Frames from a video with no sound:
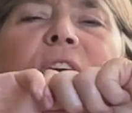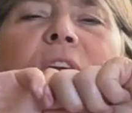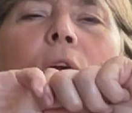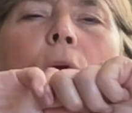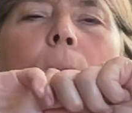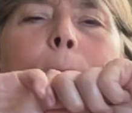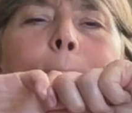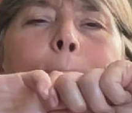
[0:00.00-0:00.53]

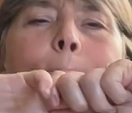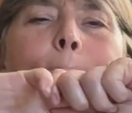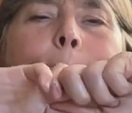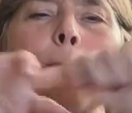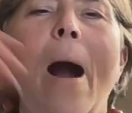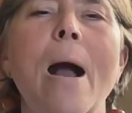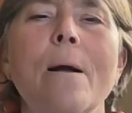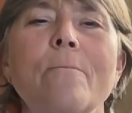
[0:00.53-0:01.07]
finger.
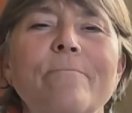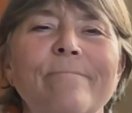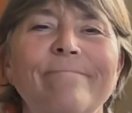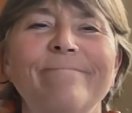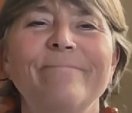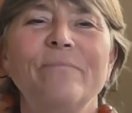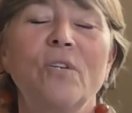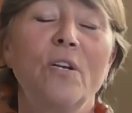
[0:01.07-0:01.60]

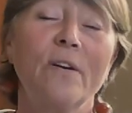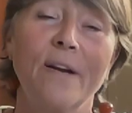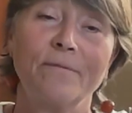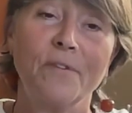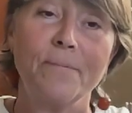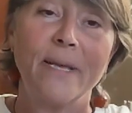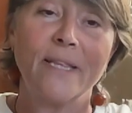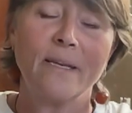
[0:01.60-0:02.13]
You don't have
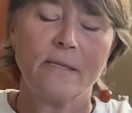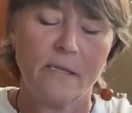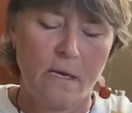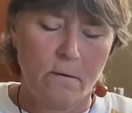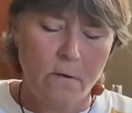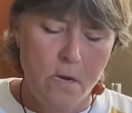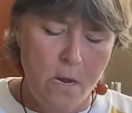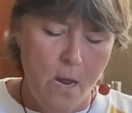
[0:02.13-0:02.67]
to make that sound.
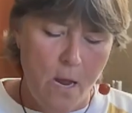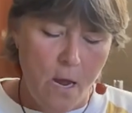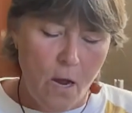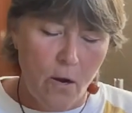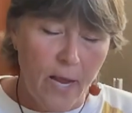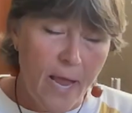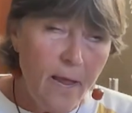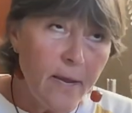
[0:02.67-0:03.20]

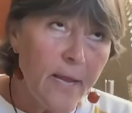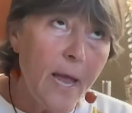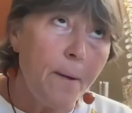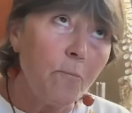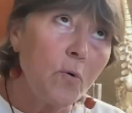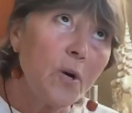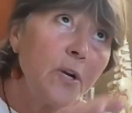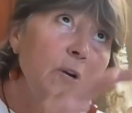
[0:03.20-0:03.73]
Okay, again, we're